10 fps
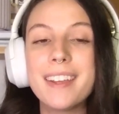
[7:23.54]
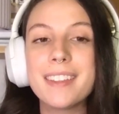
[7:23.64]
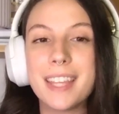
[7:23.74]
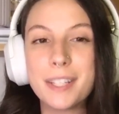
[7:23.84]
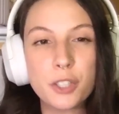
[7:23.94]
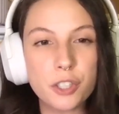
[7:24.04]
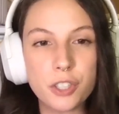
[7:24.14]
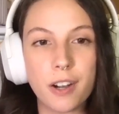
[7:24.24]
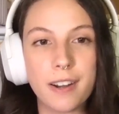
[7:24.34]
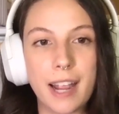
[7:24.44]
Things just
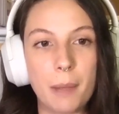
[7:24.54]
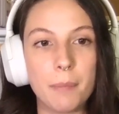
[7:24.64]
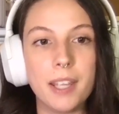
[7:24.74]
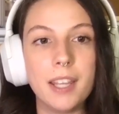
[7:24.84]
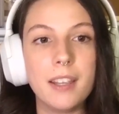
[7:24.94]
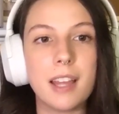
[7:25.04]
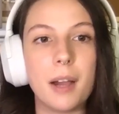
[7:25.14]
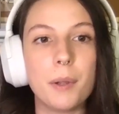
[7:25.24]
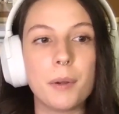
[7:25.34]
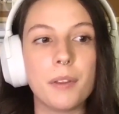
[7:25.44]
started happening that
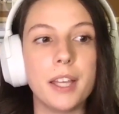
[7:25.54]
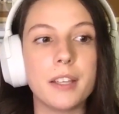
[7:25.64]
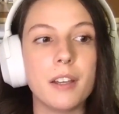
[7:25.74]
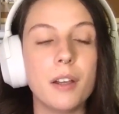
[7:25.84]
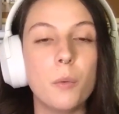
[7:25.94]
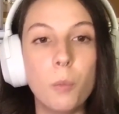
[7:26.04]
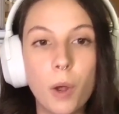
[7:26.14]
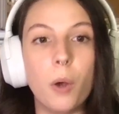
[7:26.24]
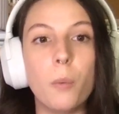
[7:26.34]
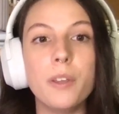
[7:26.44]
we were like,
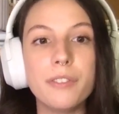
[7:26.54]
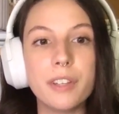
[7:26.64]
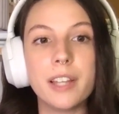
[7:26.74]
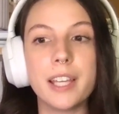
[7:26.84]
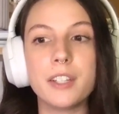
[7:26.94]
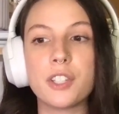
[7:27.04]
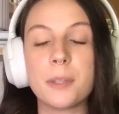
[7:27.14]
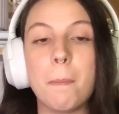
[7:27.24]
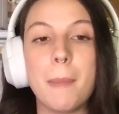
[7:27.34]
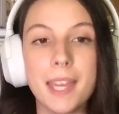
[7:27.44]
whoa, we feel like just
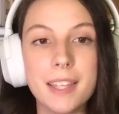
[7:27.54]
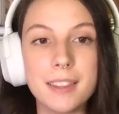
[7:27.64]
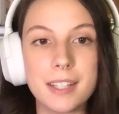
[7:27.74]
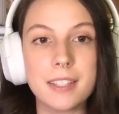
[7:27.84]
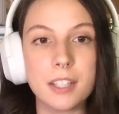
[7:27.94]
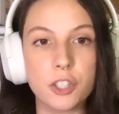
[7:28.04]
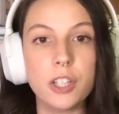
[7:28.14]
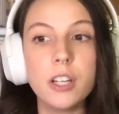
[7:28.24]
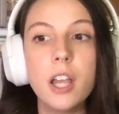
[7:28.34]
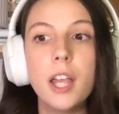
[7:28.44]
making the
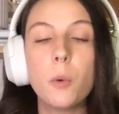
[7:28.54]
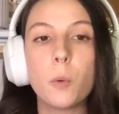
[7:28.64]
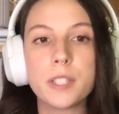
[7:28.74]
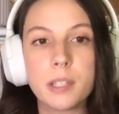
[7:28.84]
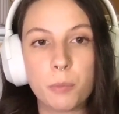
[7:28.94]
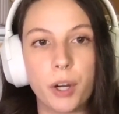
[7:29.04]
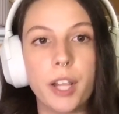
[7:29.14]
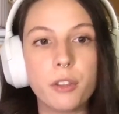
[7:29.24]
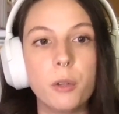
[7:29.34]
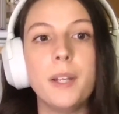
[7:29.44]
decision was the
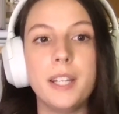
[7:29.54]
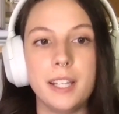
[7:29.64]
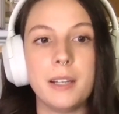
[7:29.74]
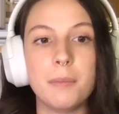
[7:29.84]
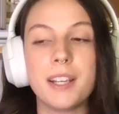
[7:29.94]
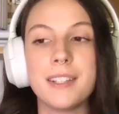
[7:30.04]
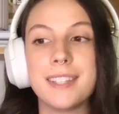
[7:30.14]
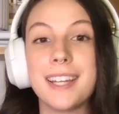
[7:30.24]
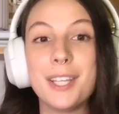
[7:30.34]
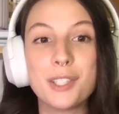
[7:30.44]
breakthrough we needed, because
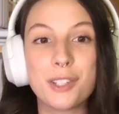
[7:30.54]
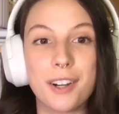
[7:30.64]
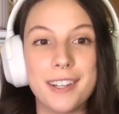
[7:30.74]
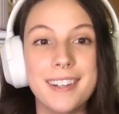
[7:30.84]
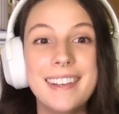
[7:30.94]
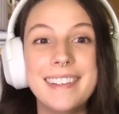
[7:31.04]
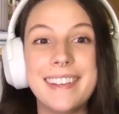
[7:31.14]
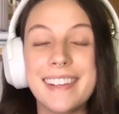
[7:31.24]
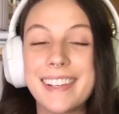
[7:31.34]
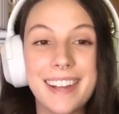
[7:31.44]
then he started
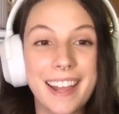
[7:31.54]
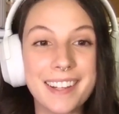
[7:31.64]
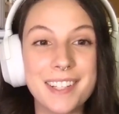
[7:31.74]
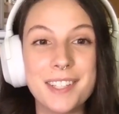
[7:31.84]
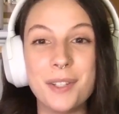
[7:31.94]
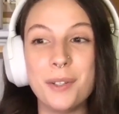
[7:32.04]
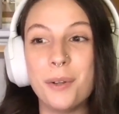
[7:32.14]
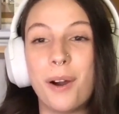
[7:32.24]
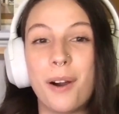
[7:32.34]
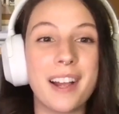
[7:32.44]
getting connected to
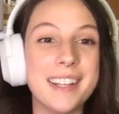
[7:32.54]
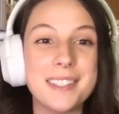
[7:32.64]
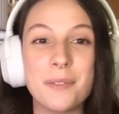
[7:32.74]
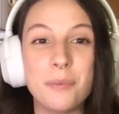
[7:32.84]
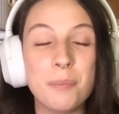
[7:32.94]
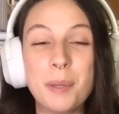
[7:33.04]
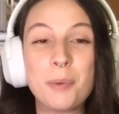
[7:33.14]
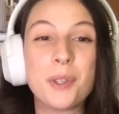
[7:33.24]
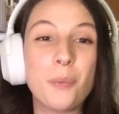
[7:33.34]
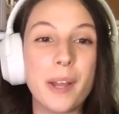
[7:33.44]
all kinds of people
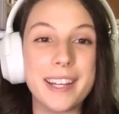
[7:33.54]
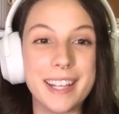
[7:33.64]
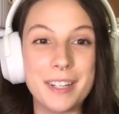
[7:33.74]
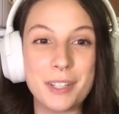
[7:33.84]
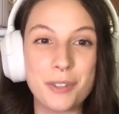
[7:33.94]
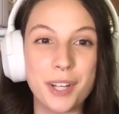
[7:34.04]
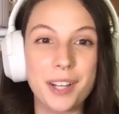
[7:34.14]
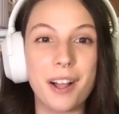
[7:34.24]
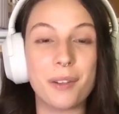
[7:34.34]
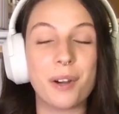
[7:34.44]
in the wedding industry in
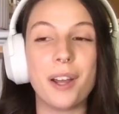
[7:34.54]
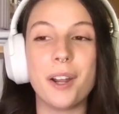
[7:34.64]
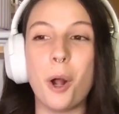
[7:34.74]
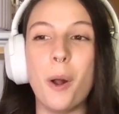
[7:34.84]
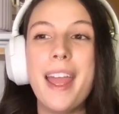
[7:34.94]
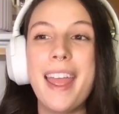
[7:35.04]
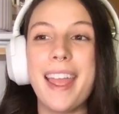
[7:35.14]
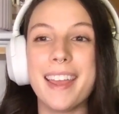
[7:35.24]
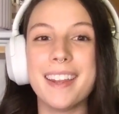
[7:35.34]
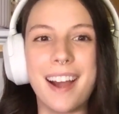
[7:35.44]
Colorado.
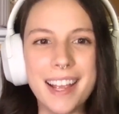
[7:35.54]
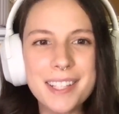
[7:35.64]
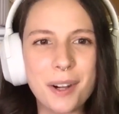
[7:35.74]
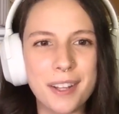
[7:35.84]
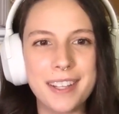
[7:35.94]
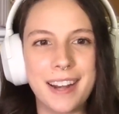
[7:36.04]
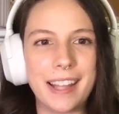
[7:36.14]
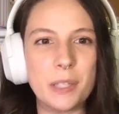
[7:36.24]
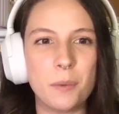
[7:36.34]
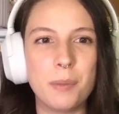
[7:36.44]
And I started
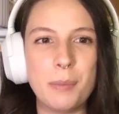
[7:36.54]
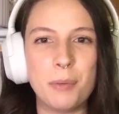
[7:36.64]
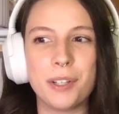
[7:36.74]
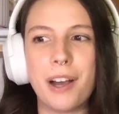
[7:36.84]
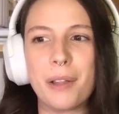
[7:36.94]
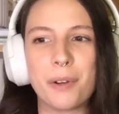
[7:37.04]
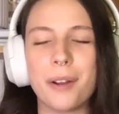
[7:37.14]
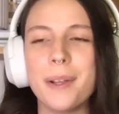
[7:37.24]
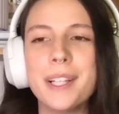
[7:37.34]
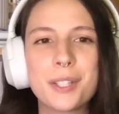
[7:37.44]
connecting with people in
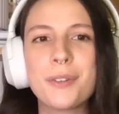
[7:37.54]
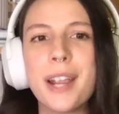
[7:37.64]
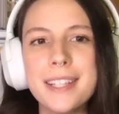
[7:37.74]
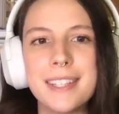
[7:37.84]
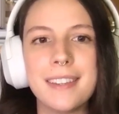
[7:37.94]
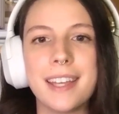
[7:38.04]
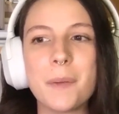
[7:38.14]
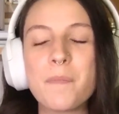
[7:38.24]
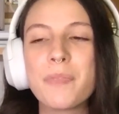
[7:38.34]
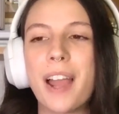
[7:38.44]
Colorado. It's crazy. Like,
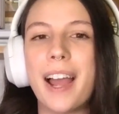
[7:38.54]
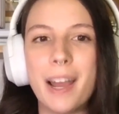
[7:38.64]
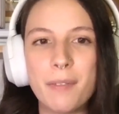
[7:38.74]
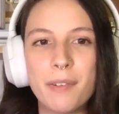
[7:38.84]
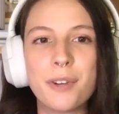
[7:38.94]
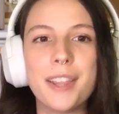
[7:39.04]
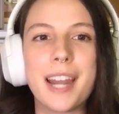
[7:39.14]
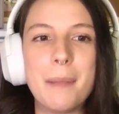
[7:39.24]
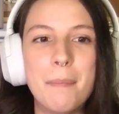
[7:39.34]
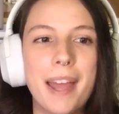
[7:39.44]
I have a friend
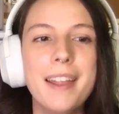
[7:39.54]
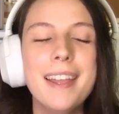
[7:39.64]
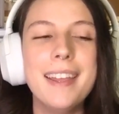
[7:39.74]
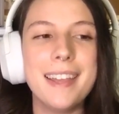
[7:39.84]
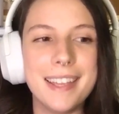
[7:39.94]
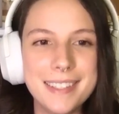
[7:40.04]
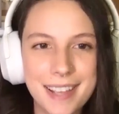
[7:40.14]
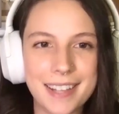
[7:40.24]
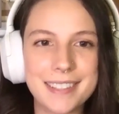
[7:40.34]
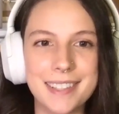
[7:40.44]
that I met in
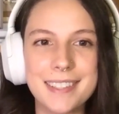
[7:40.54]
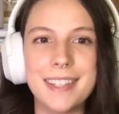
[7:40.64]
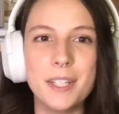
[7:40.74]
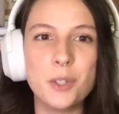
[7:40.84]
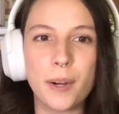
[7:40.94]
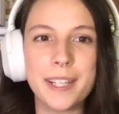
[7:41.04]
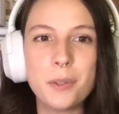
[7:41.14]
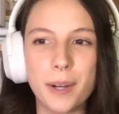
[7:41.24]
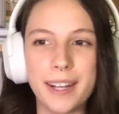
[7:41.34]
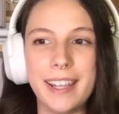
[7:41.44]
Texas in
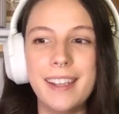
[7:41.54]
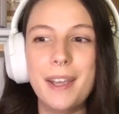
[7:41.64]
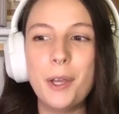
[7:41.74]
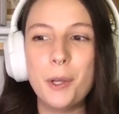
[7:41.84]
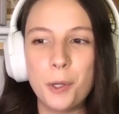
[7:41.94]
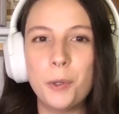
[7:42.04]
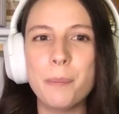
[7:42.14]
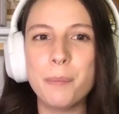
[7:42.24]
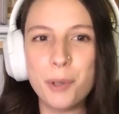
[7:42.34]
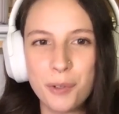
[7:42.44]
2020 who
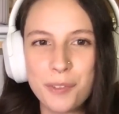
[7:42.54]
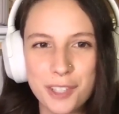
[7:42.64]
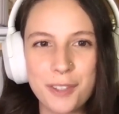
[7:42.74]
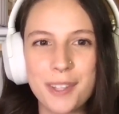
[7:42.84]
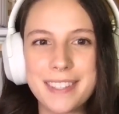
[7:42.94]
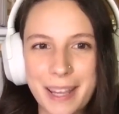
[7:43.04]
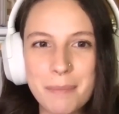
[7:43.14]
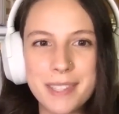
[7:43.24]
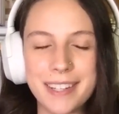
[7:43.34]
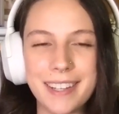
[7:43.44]
moved to the
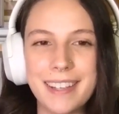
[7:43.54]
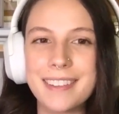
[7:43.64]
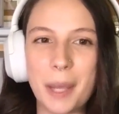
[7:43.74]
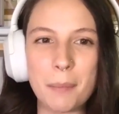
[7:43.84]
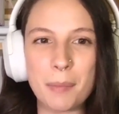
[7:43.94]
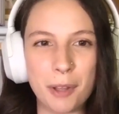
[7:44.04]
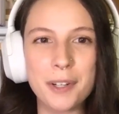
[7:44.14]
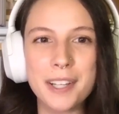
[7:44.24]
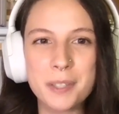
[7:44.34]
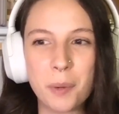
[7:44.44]
same city that my brother
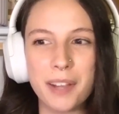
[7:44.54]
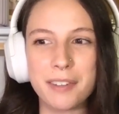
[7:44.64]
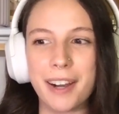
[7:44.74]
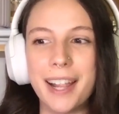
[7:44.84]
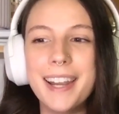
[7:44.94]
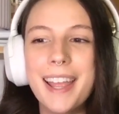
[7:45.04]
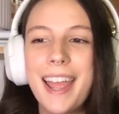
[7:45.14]
and his wife are in.